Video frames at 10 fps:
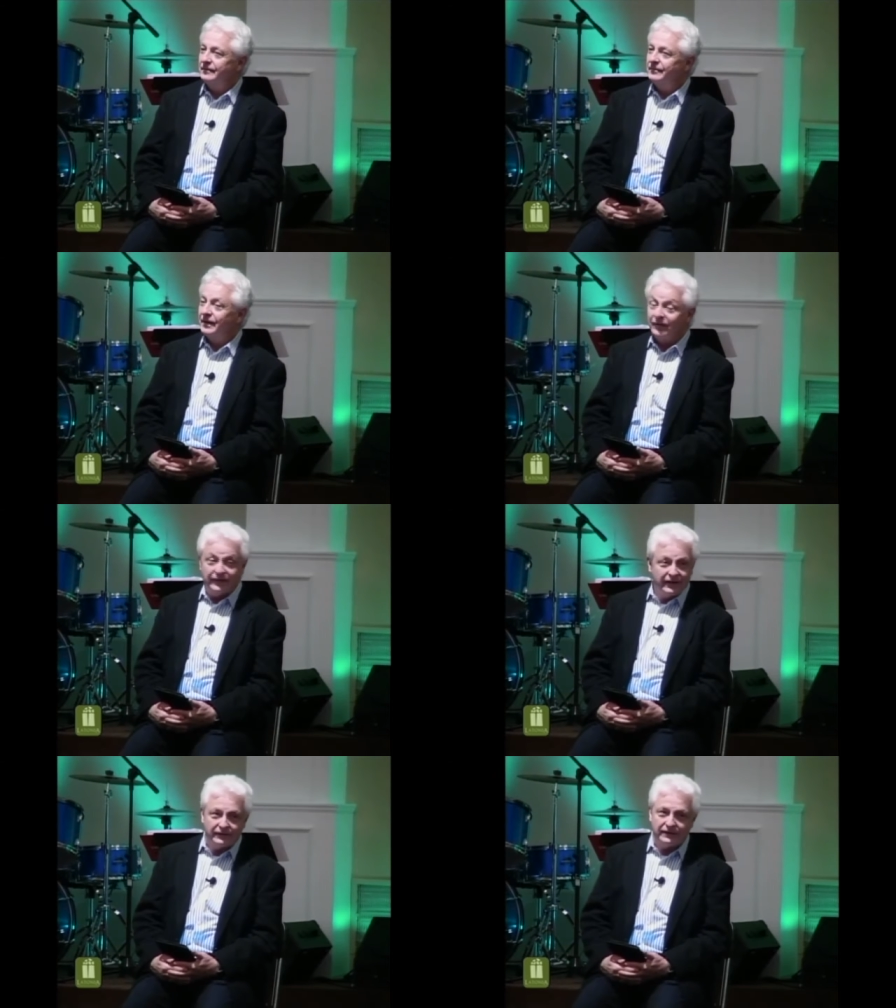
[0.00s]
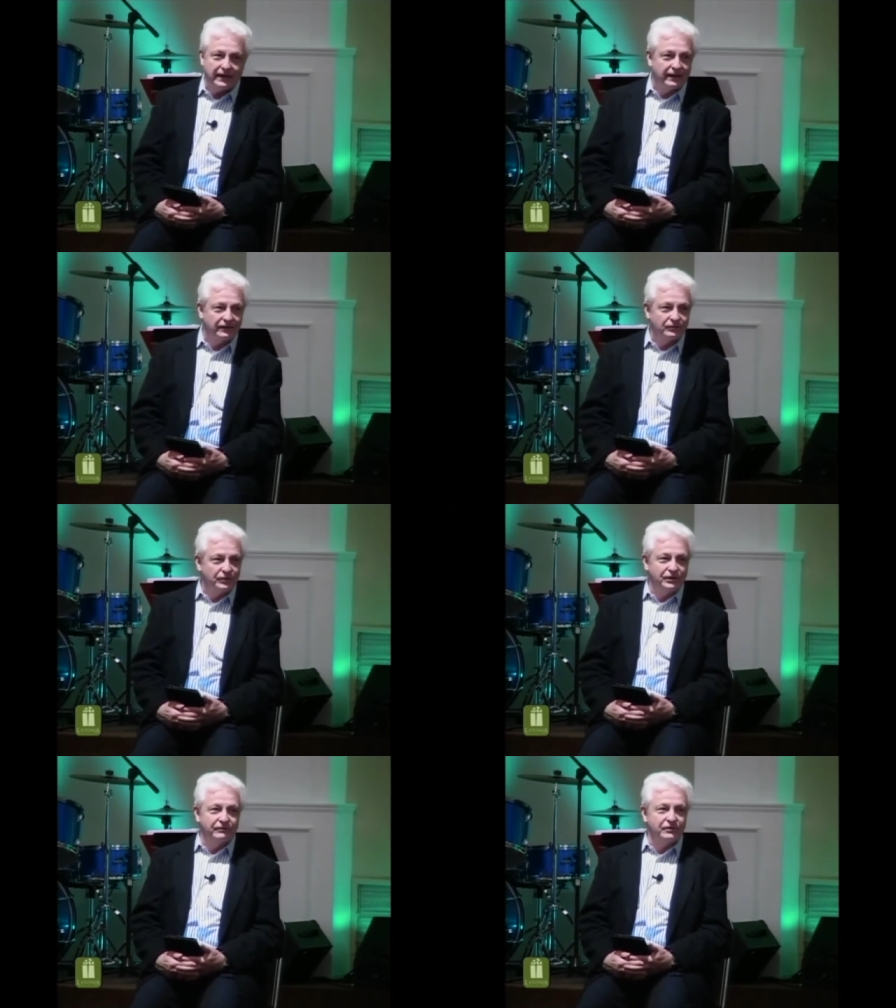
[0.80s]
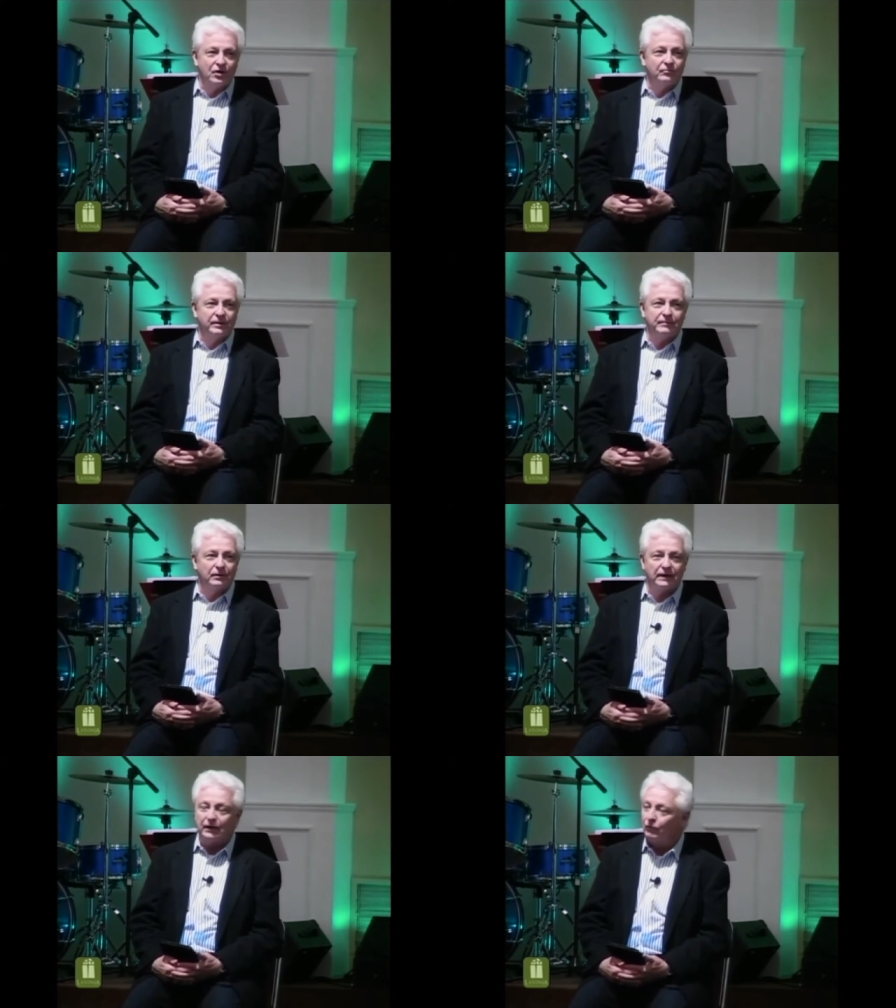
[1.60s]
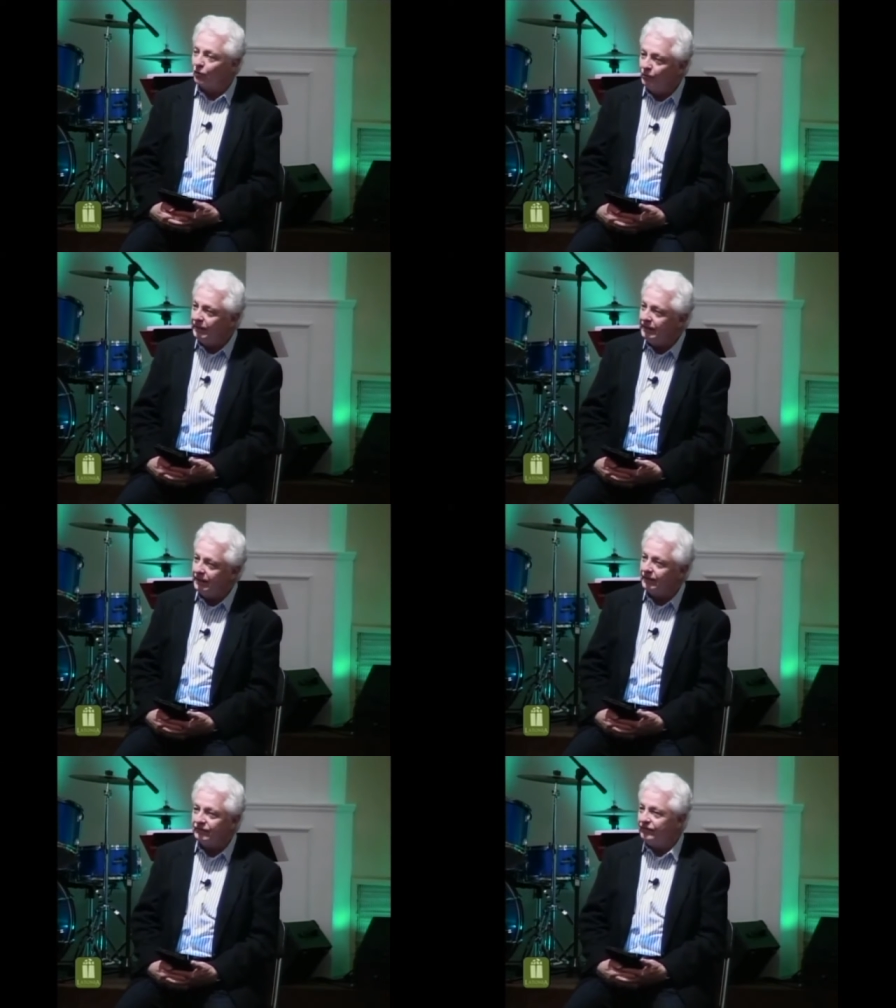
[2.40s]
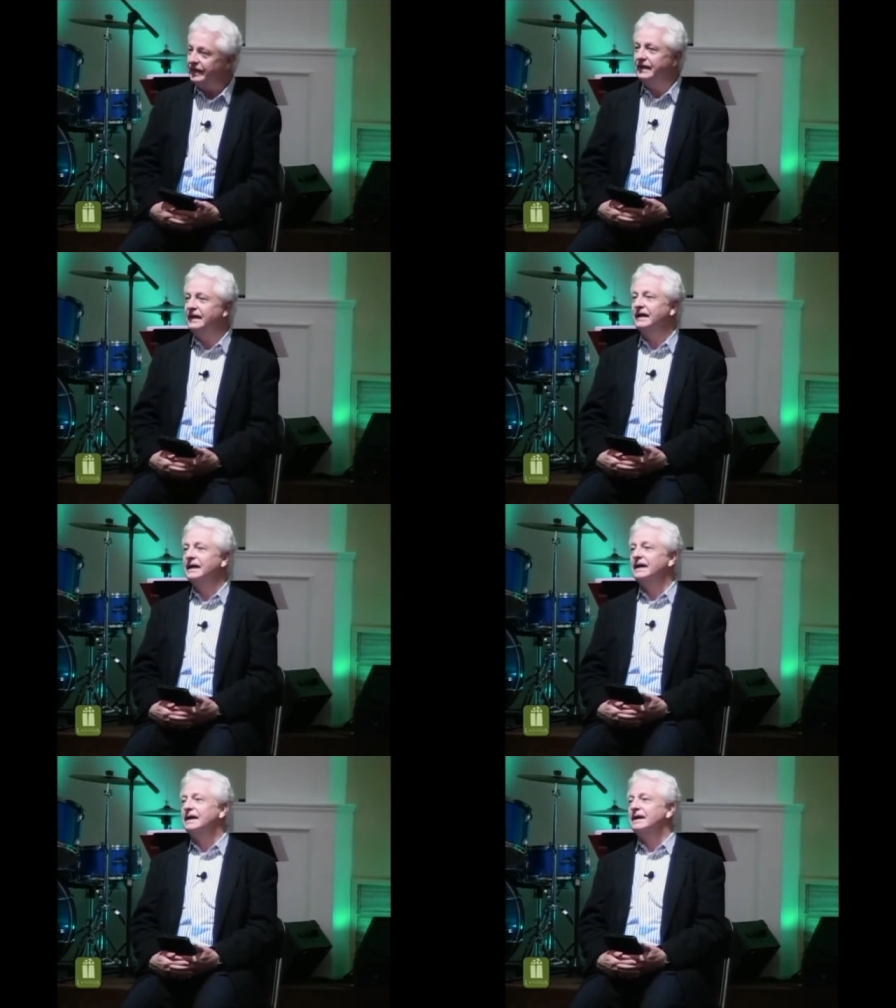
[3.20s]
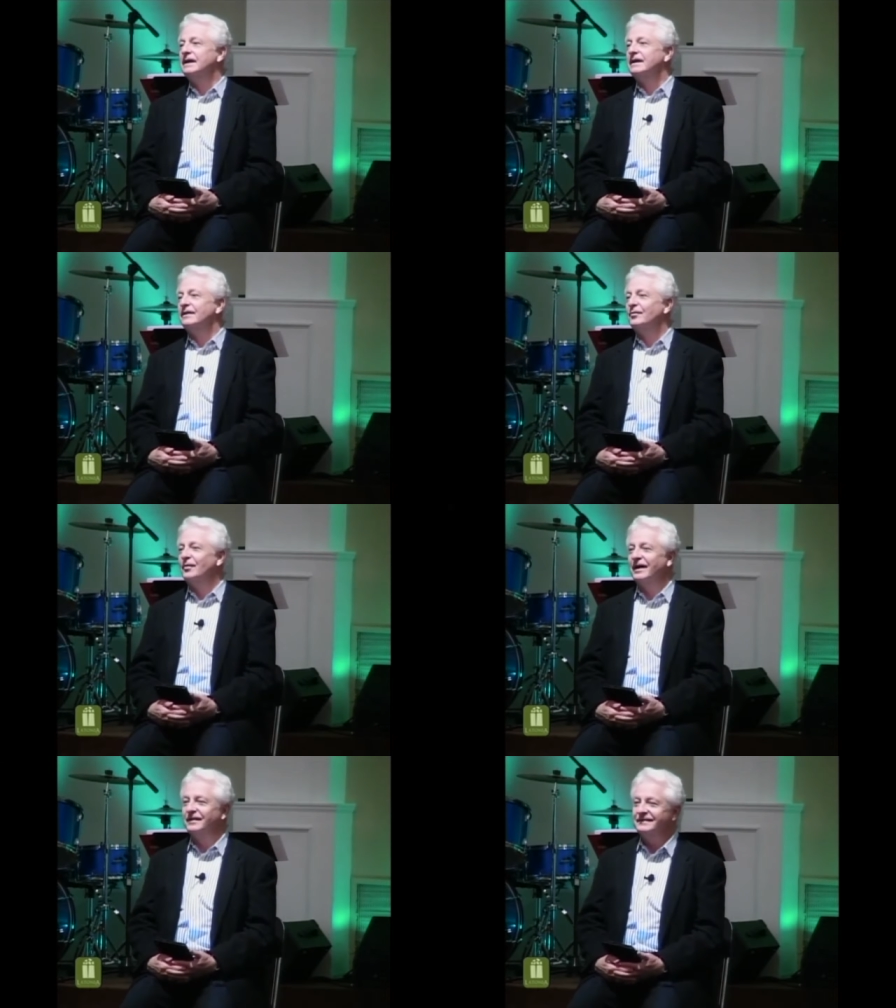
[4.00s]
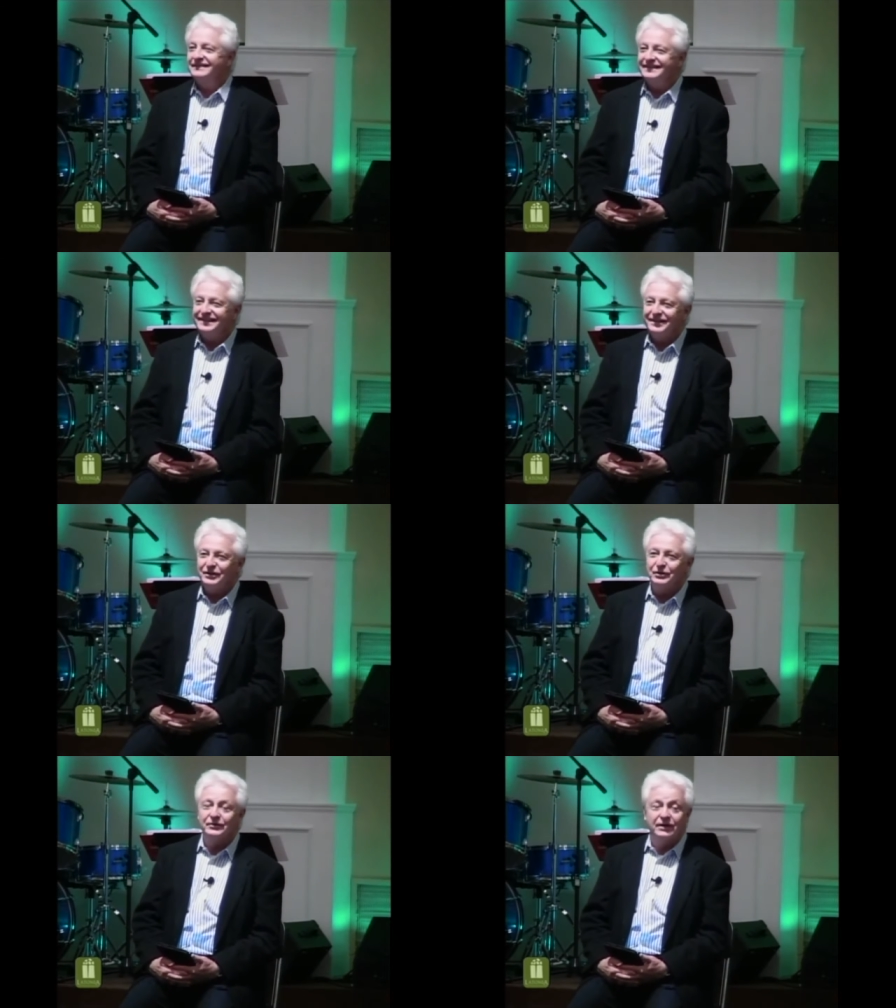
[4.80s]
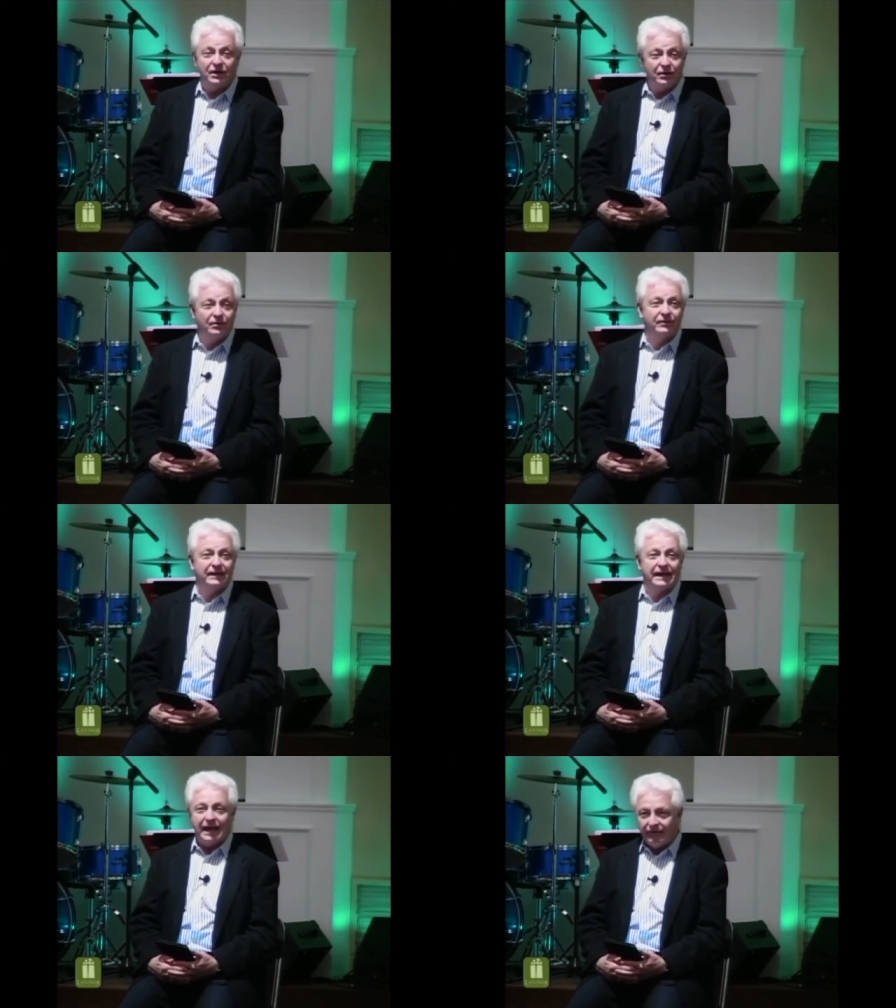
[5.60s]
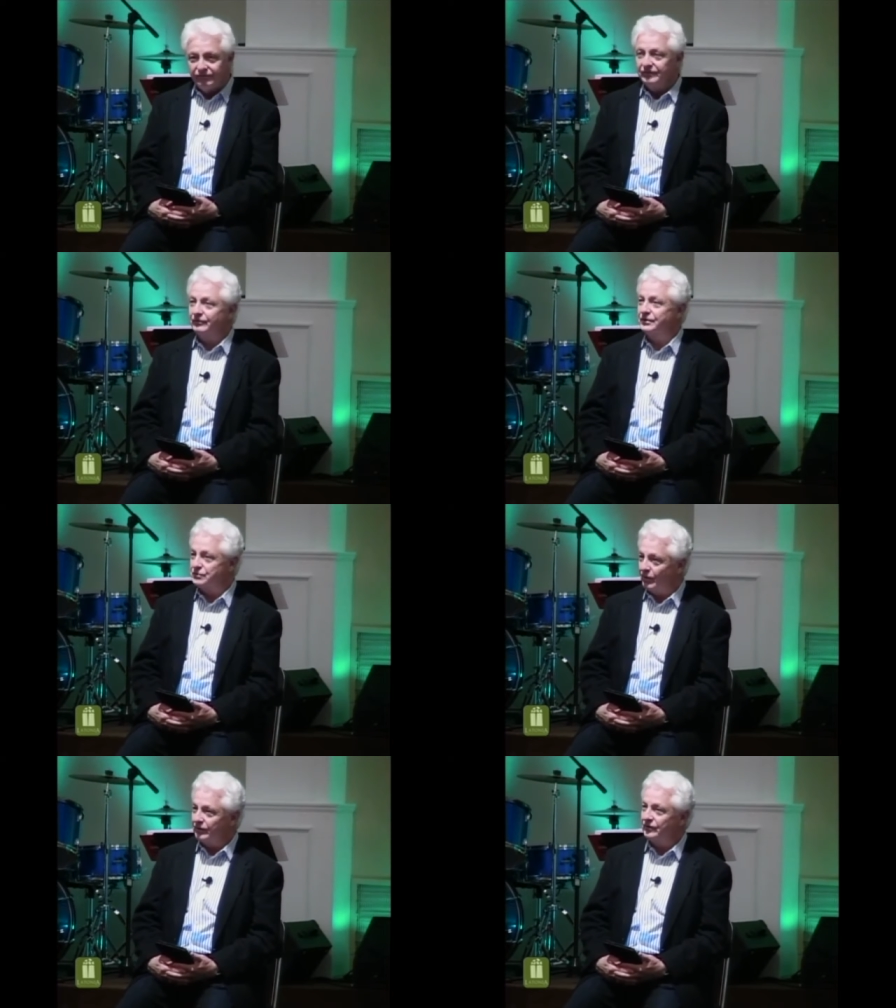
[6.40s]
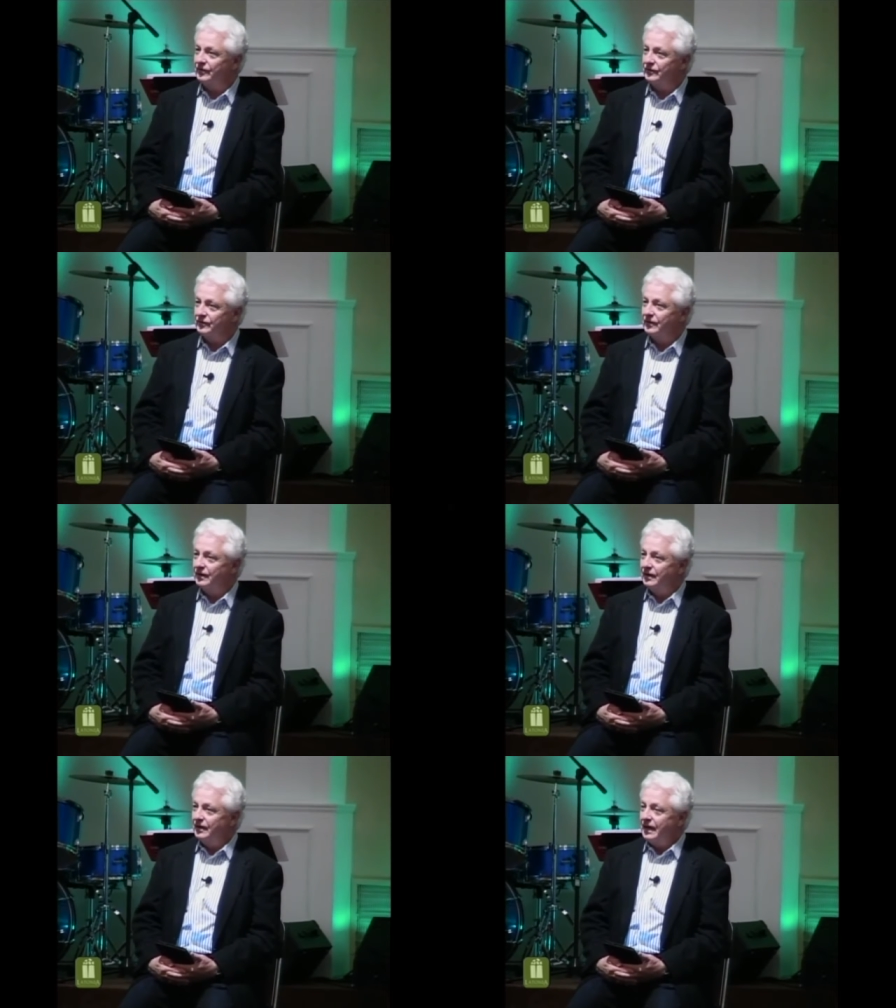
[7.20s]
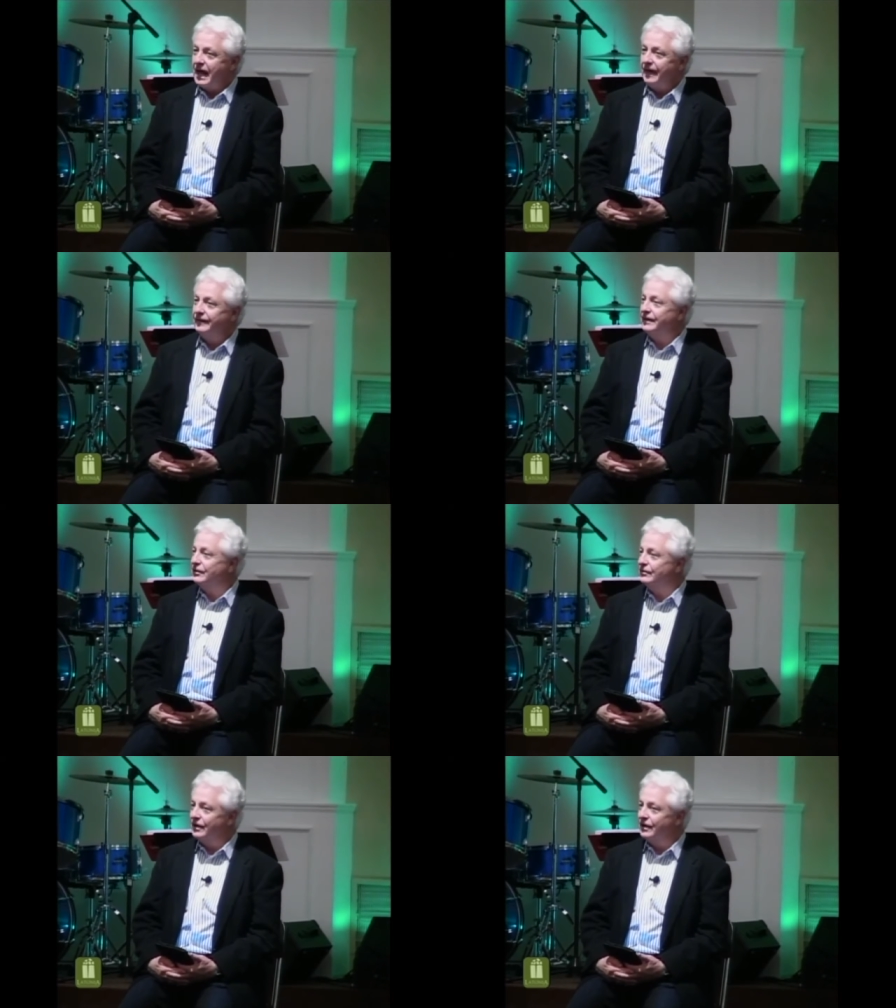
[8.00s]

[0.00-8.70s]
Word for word: But on the other hand, when you've known people like Ruby and V, well, you know that heaven rejoices and that you